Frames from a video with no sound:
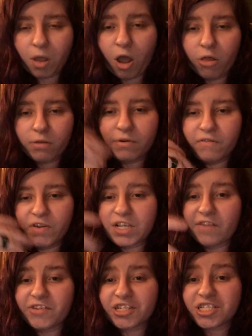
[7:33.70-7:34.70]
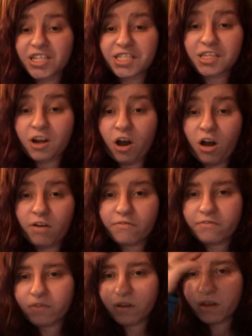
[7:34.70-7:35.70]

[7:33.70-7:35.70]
all the movies I've just listed off.